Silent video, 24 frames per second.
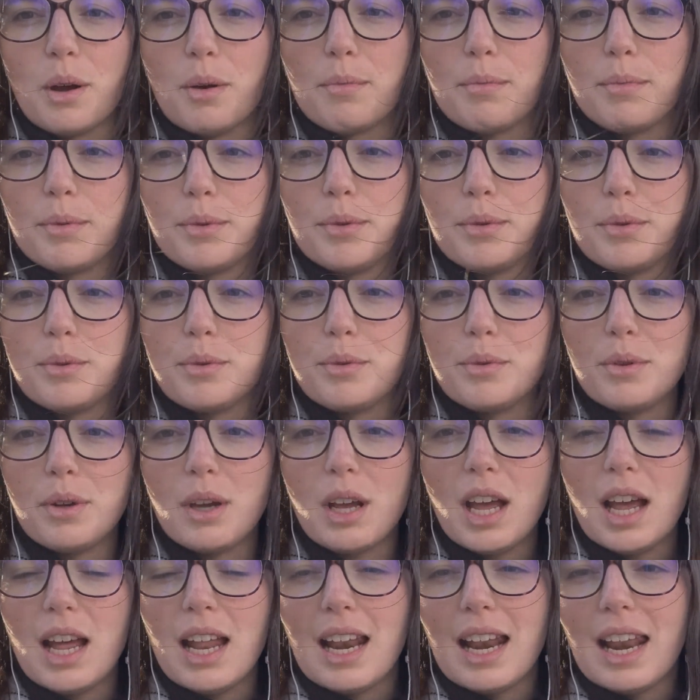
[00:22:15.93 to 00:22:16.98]
blue
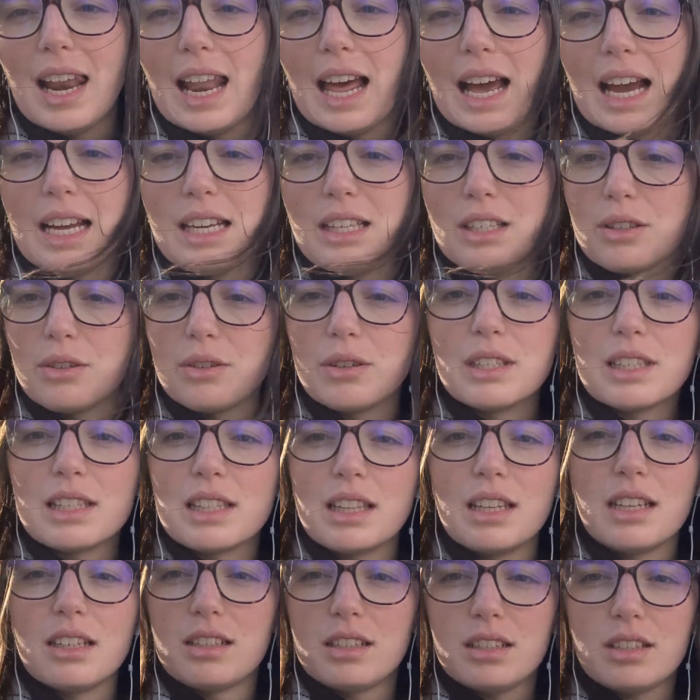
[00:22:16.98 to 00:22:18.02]
line, so
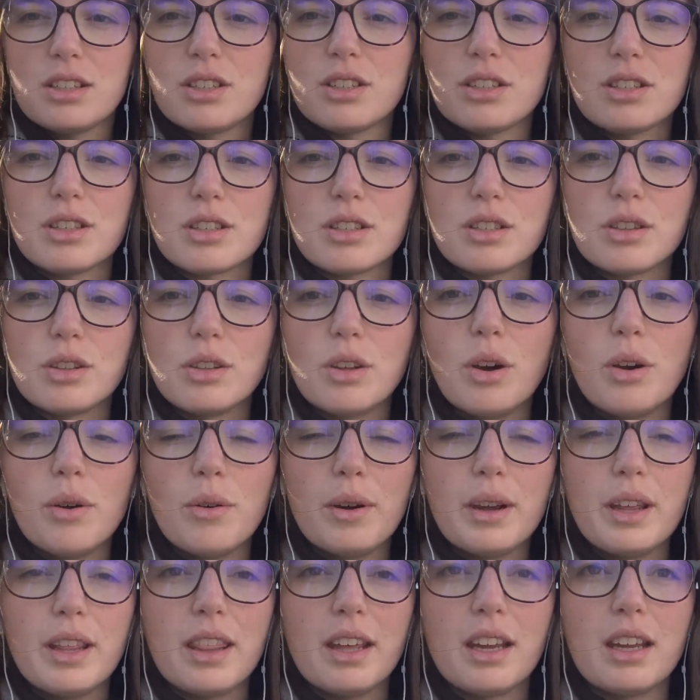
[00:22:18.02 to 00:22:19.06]
there's just no
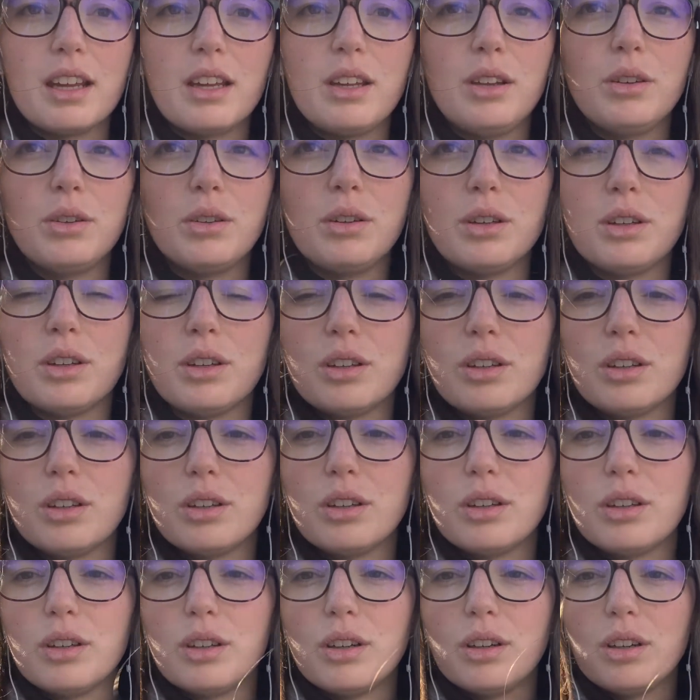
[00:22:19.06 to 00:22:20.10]
way that you're
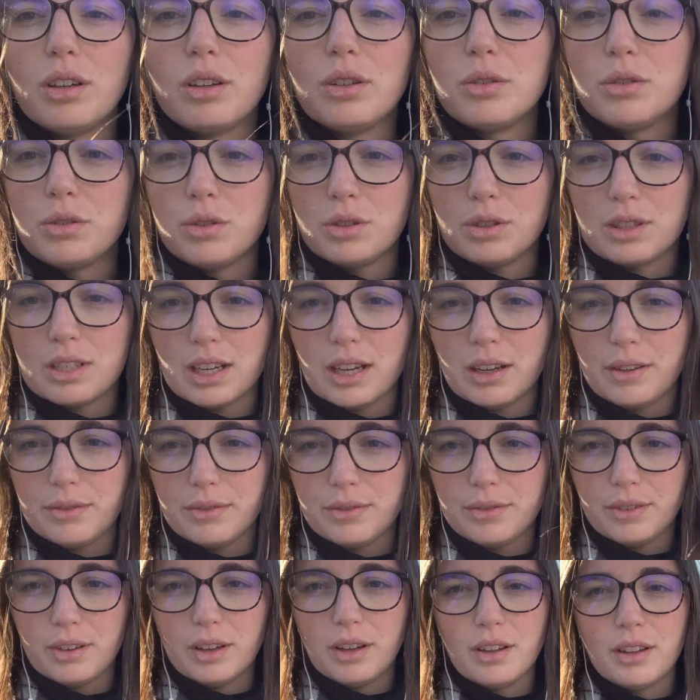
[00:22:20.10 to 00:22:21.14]
gonna lose
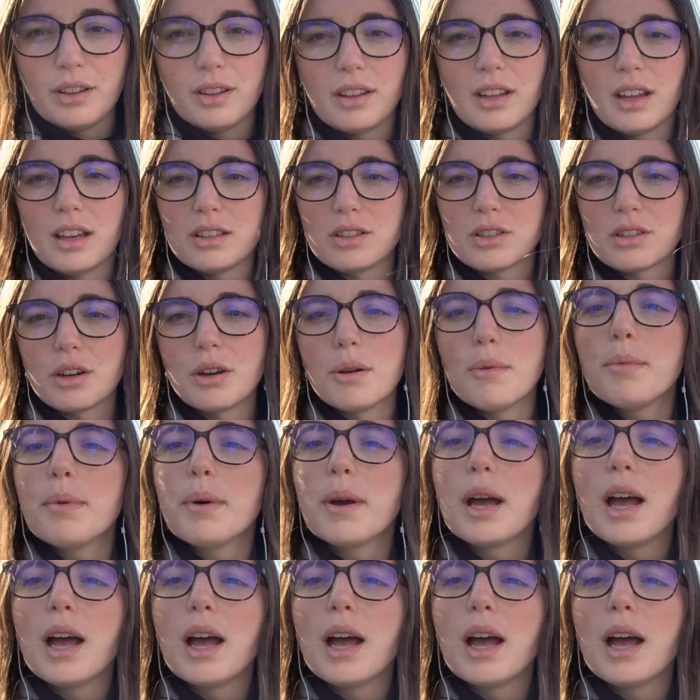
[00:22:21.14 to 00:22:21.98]
yourself on that trip.